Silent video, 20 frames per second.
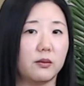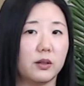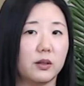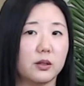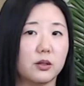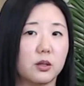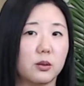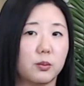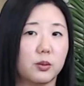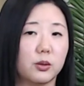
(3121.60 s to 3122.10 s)

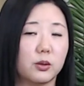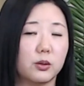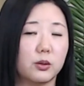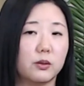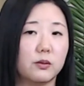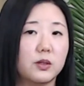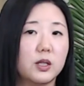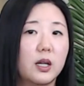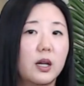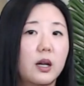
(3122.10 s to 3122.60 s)
gets
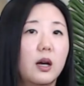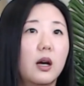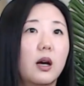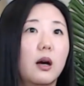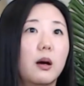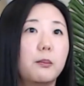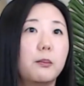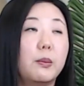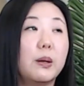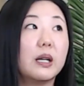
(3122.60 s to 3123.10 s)
approved.
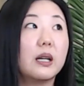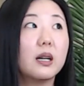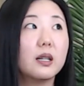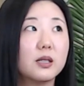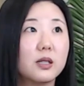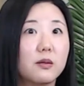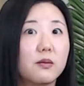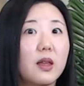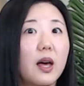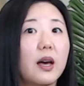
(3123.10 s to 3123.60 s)
Because
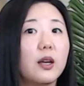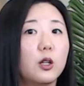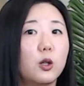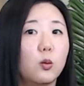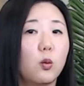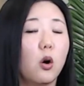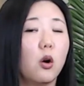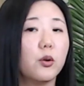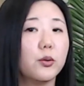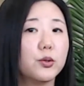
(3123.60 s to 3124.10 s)
of that, you
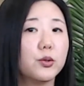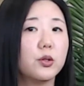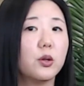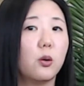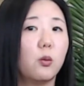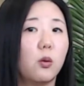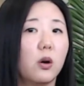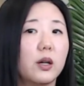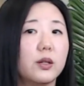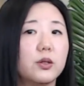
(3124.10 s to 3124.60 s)
also
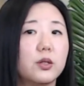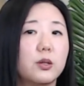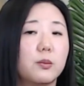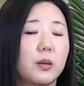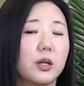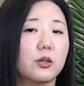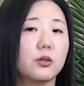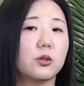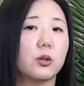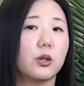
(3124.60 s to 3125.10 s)
want to
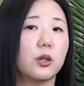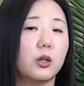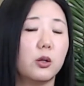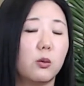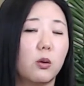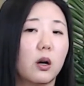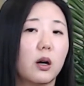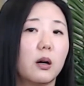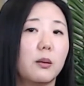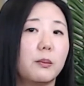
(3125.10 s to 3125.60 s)
make sure you
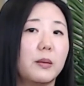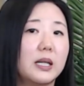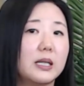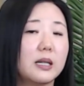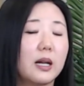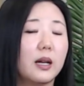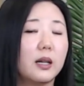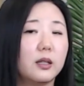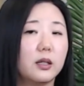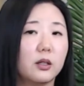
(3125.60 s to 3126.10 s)
are
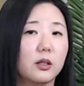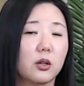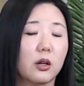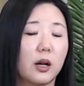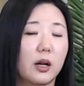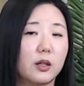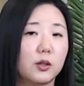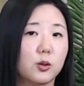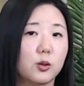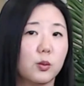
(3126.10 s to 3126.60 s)
maintaining your
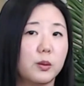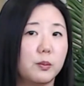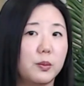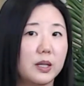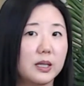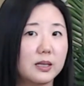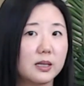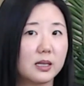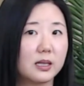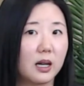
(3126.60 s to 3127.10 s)

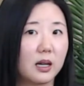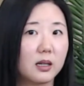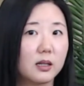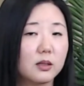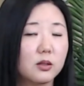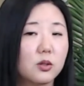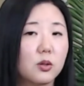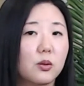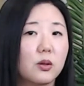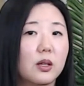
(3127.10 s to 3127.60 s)
H-1B status
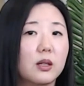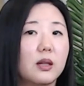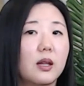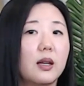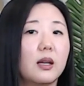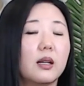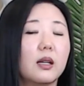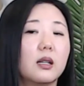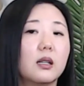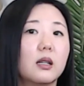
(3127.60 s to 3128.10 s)
so that they
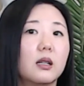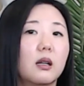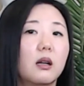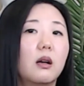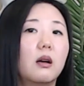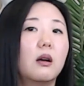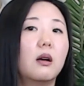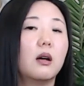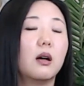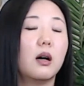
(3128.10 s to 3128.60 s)
can
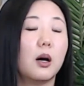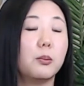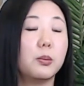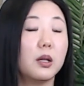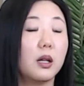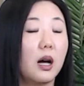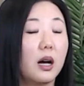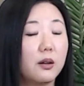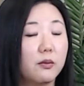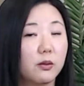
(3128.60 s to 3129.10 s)

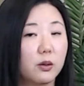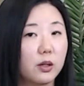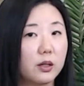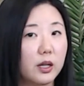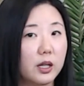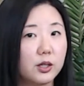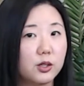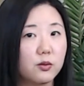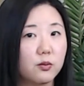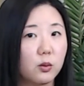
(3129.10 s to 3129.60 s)
apply for an
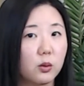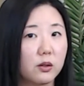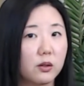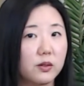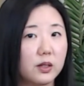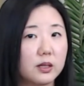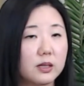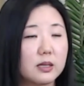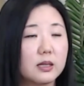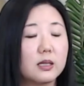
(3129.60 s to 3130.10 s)
H-4
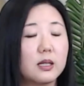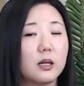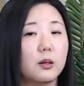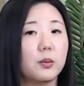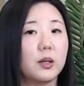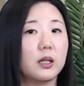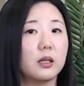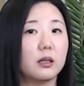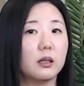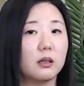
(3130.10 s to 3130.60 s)
visa stamp
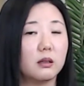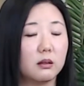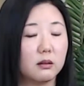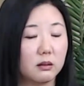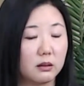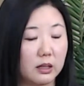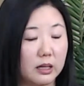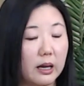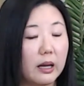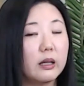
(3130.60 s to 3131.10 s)
and
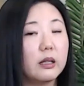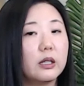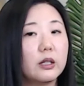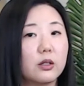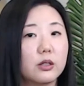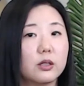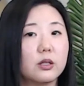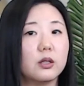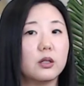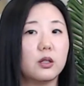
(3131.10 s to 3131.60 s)
get here
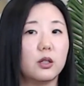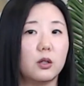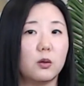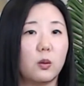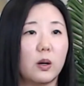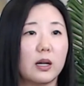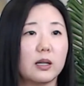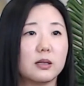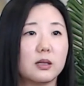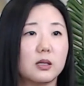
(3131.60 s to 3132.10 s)
to the
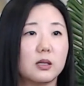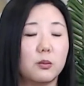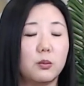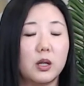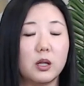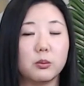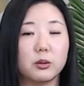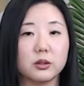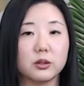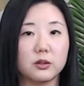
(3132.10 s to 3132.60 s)
U.S. to be
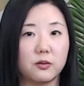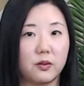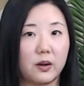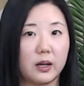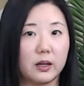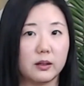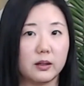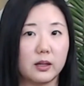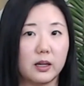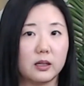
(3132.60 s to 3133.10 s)
able to
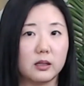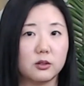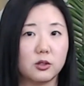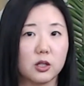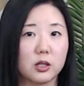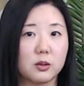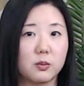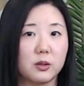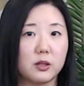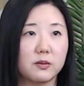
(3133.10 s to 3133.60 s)
file that
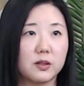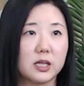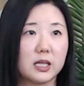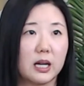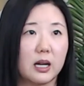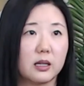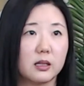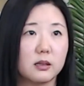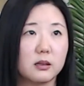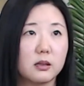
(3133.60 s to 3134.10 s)
adjustment of
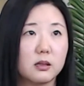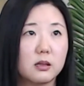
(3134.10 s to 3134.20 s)
status.